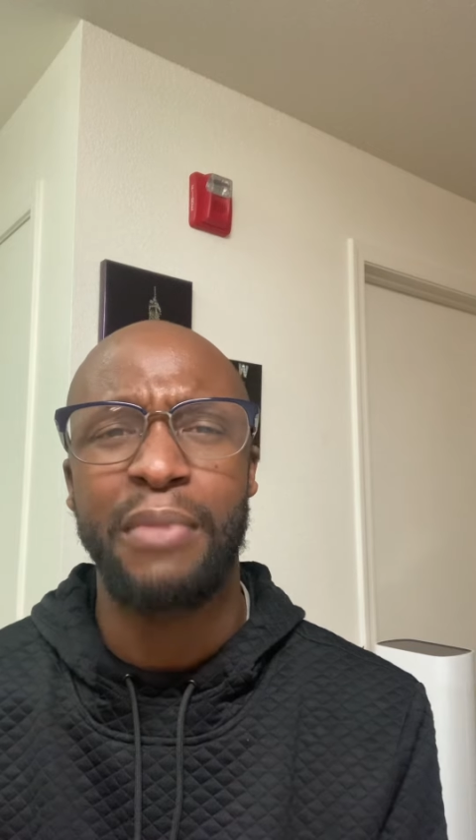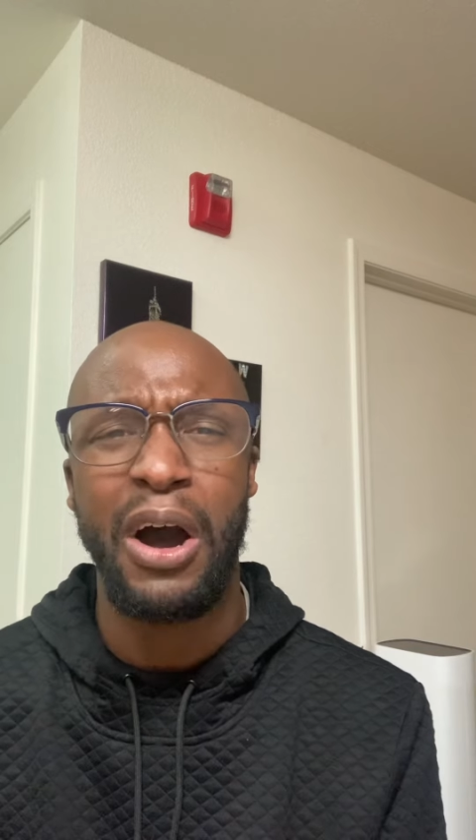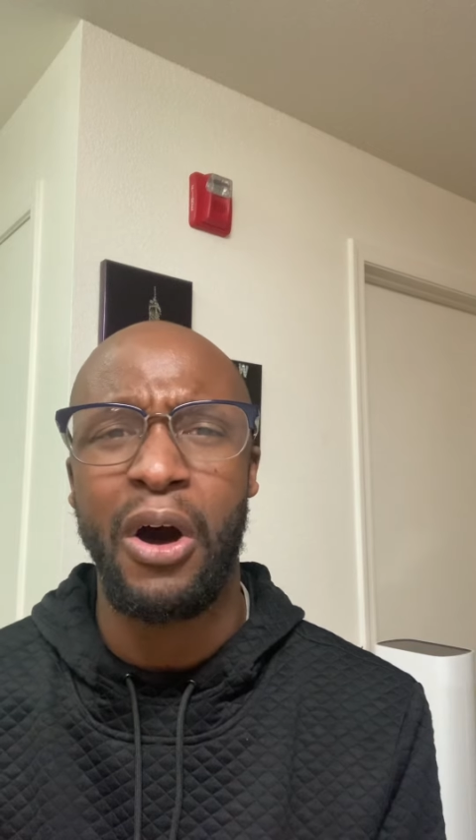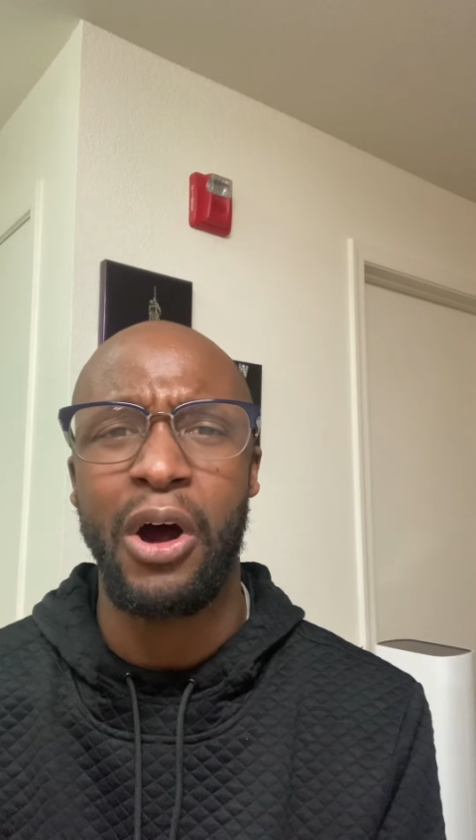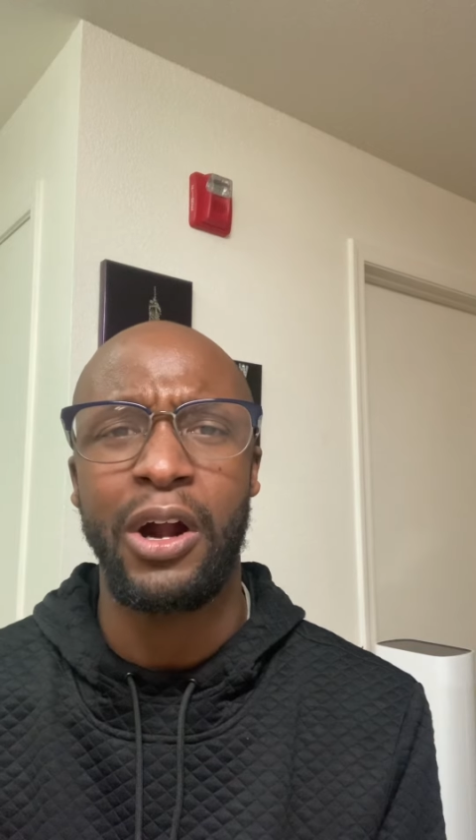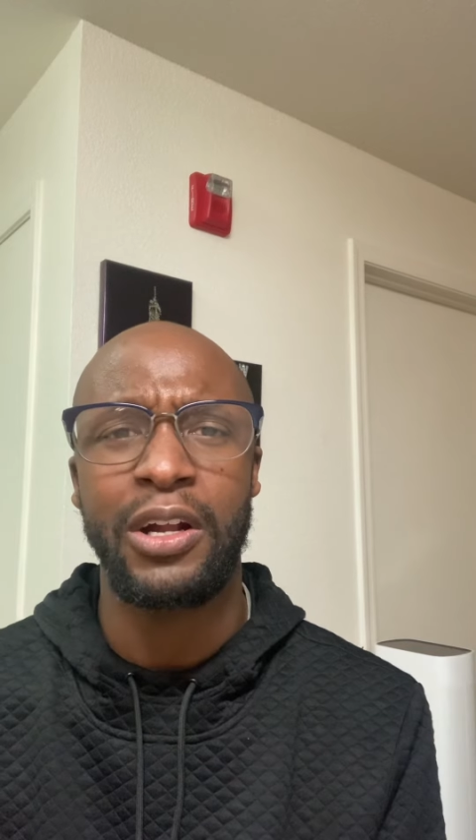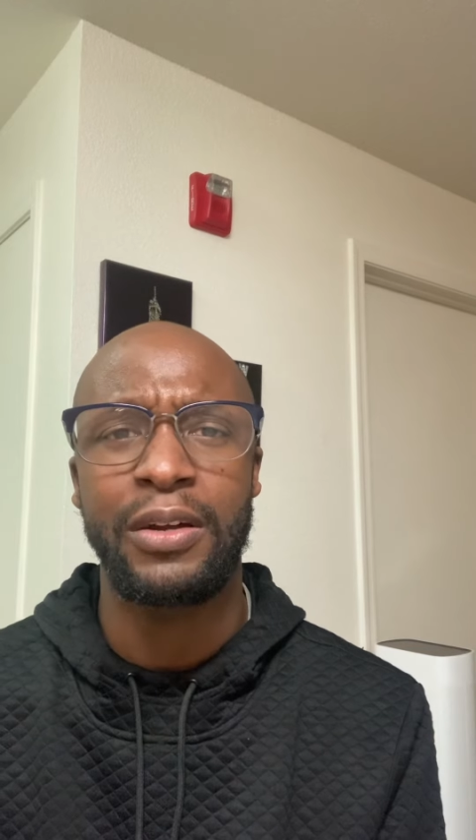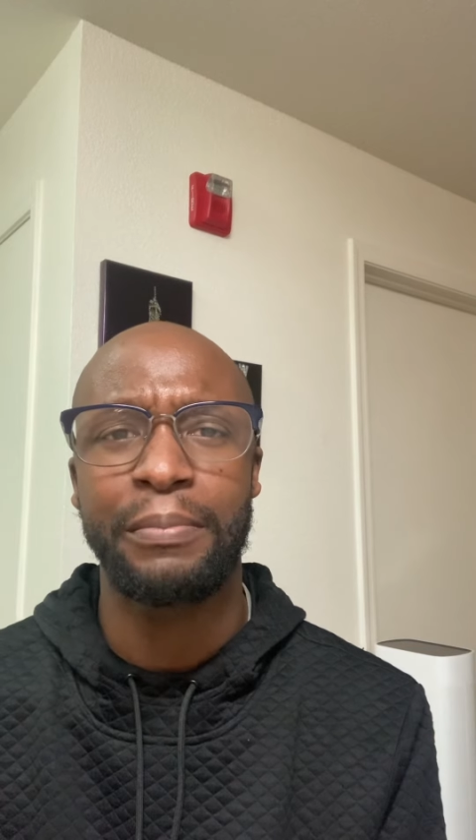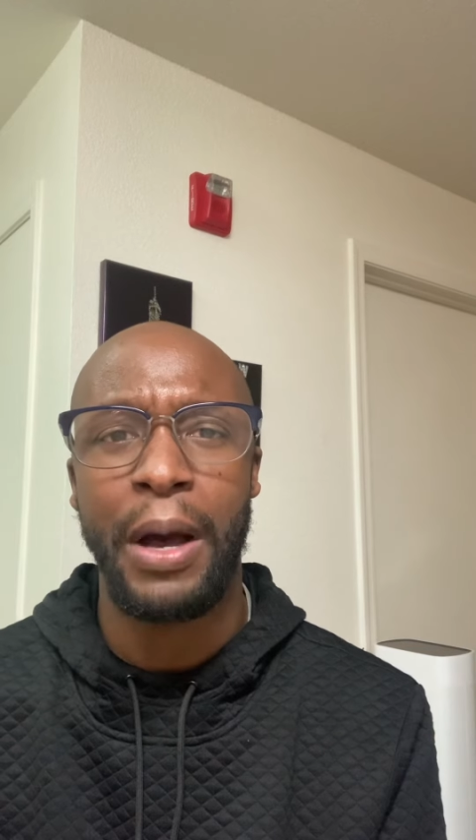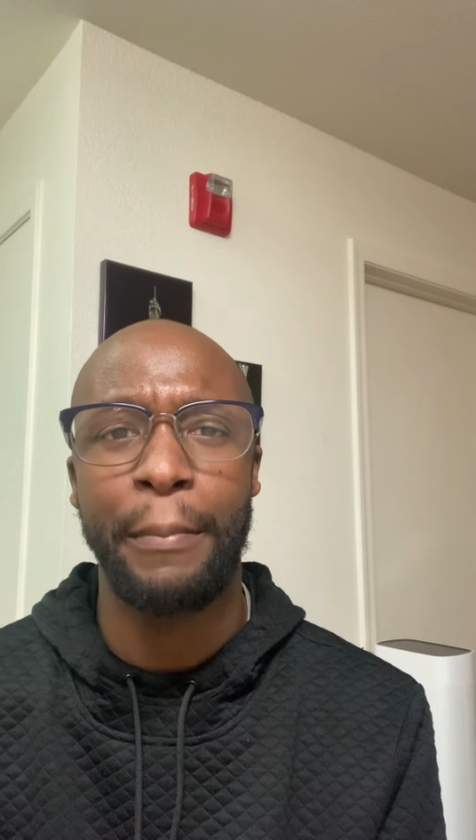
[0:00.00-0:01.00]
my heart,
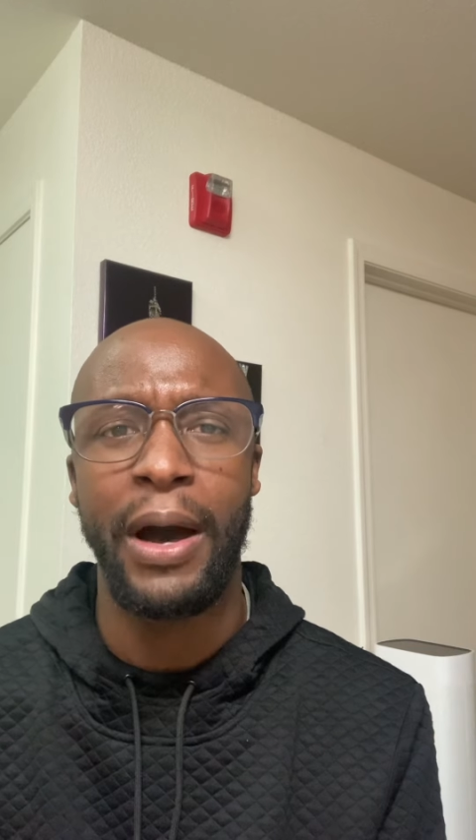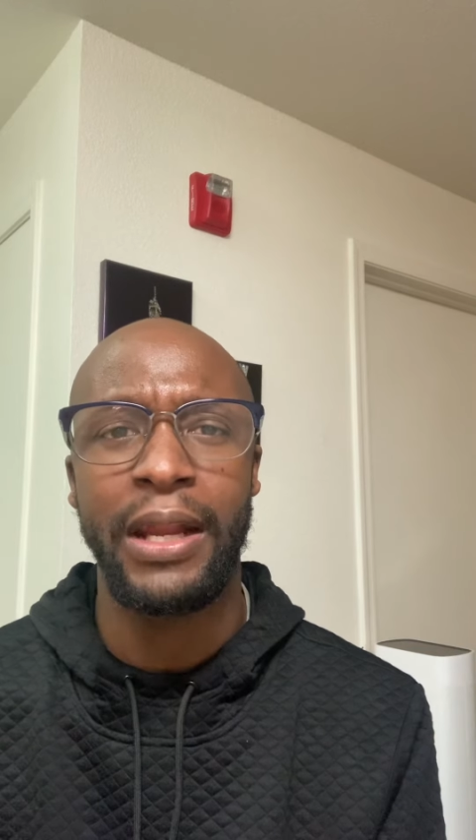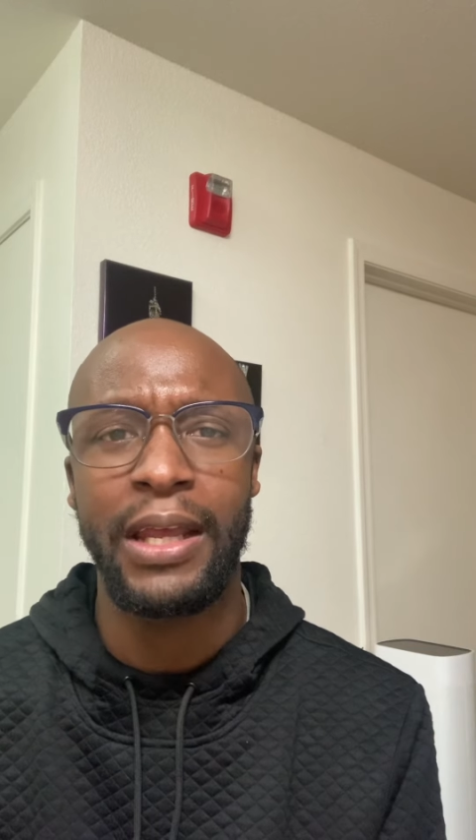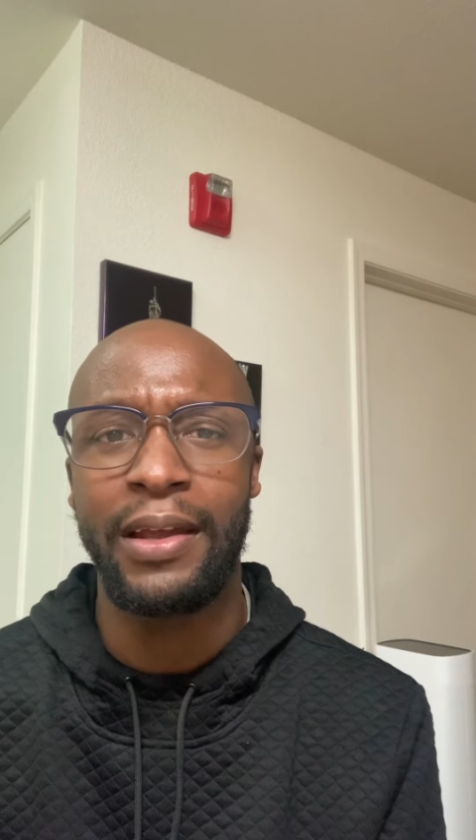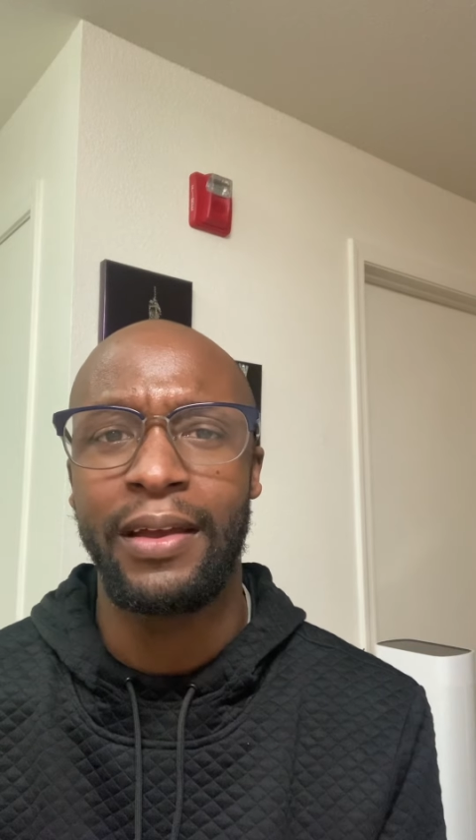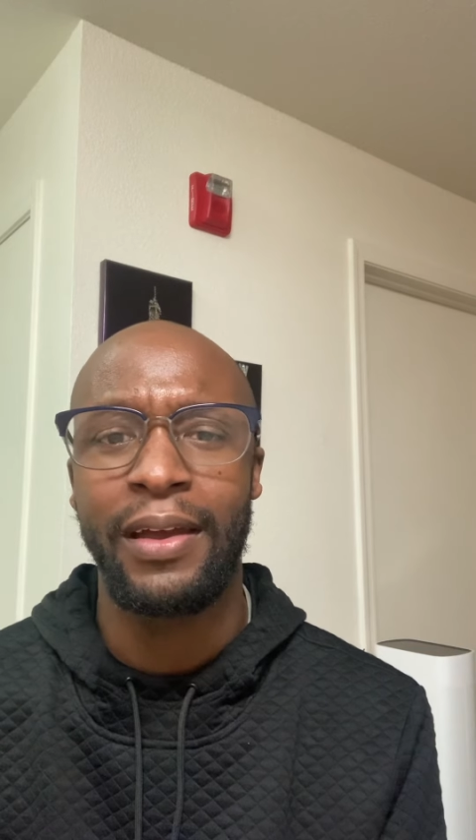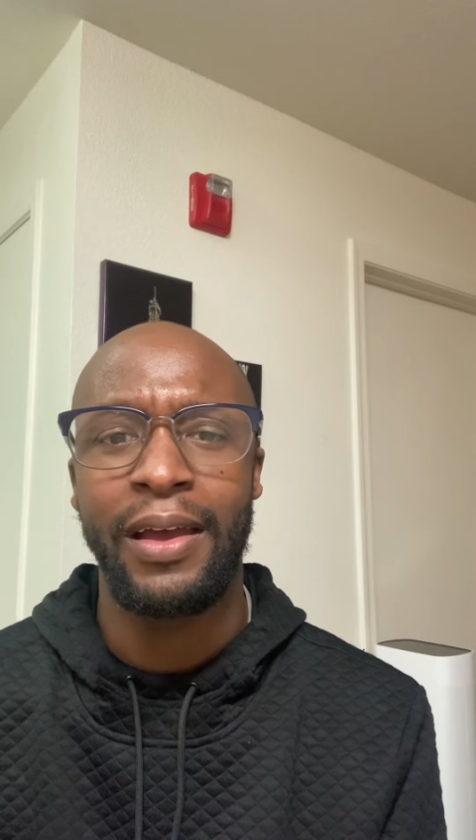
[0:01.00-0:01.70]
my money,